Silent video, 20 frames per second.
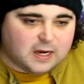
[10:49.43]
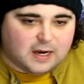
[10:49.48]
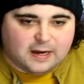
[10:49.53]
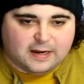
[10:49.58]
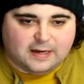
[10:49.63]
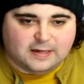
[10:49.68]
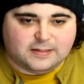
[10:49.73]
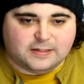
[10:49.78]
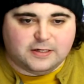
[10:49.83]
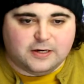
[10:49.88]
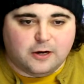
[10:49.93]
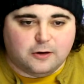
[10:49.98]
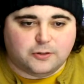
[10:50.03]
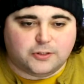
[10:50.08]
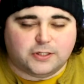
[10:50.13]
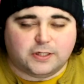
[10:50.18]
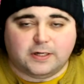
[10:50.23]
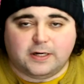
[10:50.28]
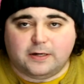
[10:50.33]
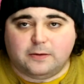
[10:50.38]

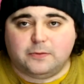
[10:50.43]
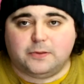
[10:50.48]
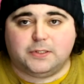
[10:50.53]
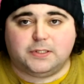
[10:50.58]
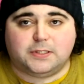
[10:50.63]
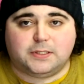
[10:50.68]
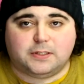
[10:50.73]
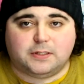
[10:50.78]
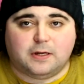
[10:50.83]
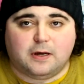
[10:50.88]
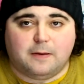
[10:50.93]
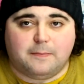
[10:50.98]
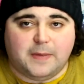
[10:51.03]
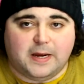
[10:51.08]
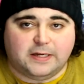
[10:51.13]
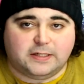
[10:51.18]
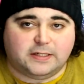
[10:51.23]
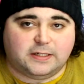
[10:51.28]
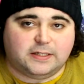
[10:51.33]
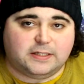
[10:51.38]
notion, it was
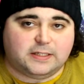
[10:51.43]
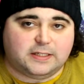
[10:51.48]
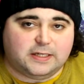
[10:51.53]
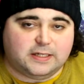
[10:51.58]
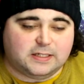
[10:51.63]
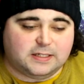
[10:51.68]
amazing to see